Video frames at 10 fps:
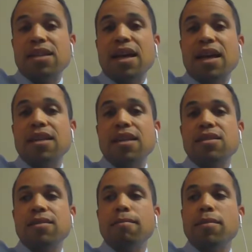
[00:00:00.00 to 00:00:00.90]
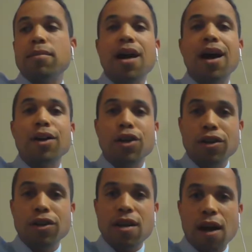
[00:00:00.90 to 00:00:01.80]
that's, that's,
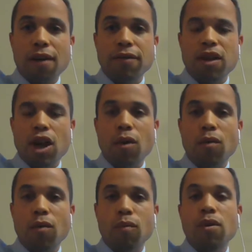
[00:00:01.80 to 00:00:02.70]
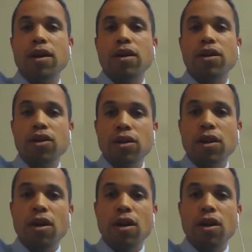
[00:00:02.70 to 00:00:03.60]
not good enough. You know, we want a
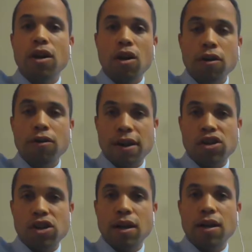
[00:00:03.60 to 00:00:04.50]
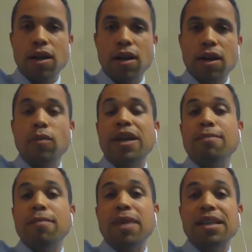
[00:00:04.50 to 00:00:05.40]
good hard erection
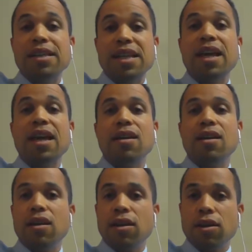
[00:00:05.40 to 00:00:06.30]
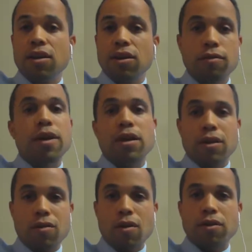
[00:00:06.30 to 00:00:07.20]
that we can maintain
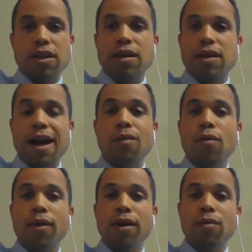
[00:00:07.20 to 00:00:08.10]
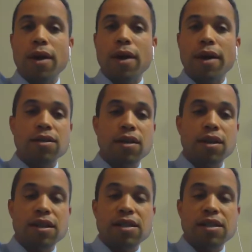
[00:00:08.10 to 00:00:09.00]
through intercourse and not worry whether
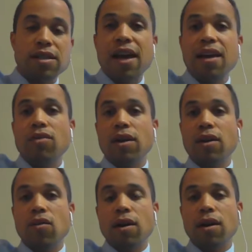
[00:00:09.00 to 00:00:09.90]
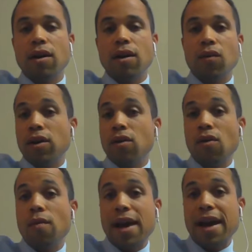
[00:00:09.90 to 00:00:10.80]
it's going to stay or or
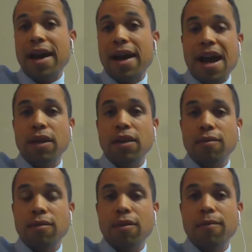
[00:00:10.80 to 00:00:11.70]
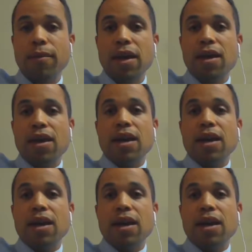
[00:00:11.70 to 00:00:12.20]
or go away halfway through.